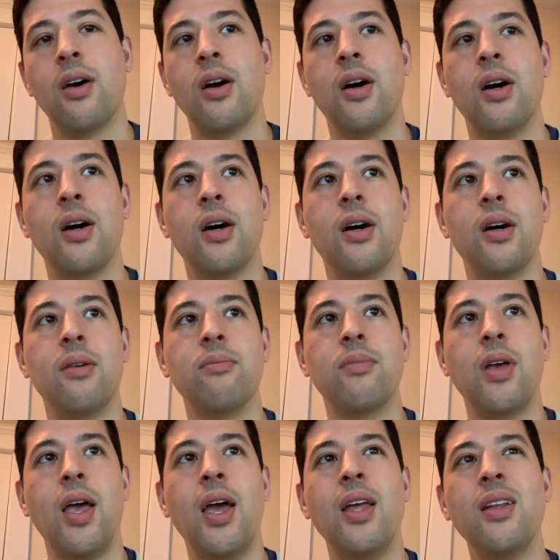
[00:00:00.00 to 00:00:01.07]

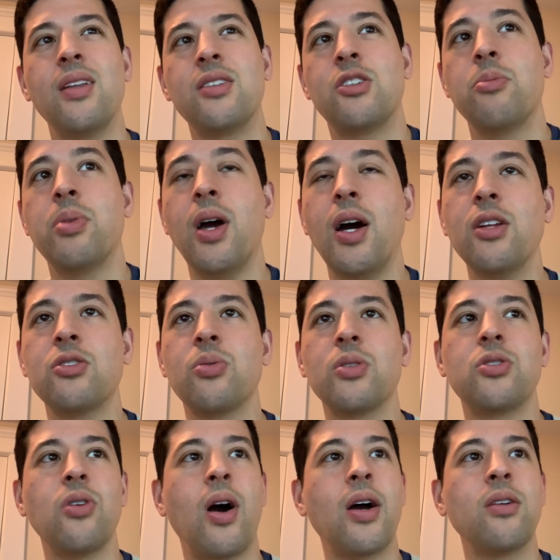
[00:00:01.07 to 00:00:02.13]
And to be honest with
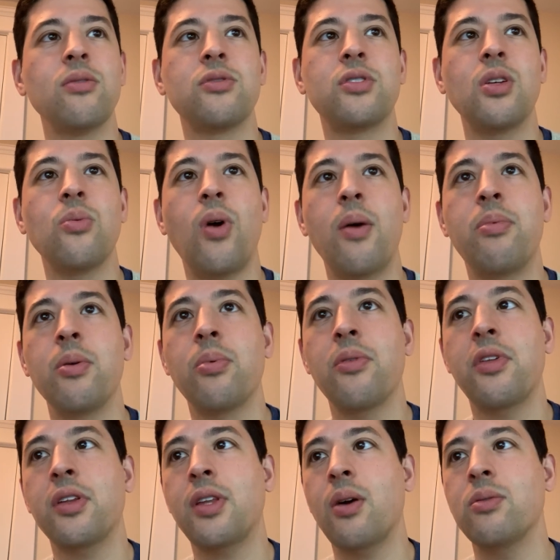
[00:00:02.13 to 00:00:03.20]
you, I don't see why people
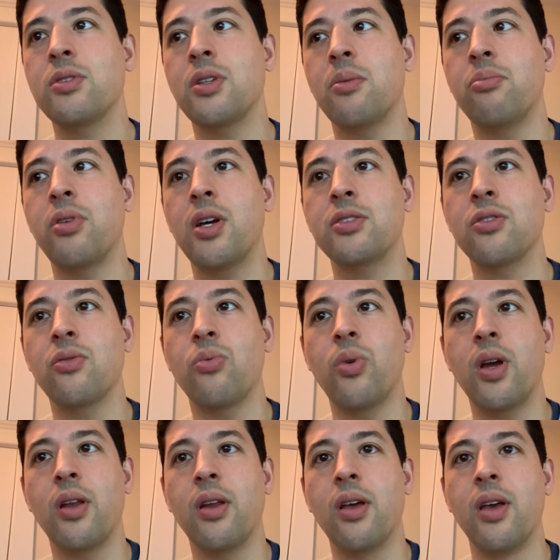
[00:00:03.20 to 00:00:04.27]
think that was an impressive
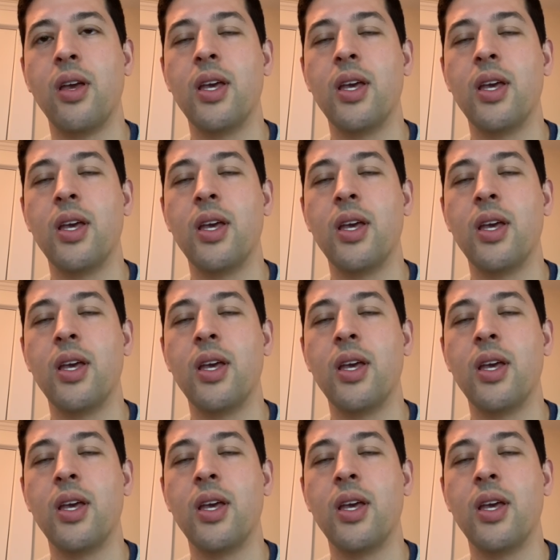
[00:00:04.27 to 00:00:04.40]
win.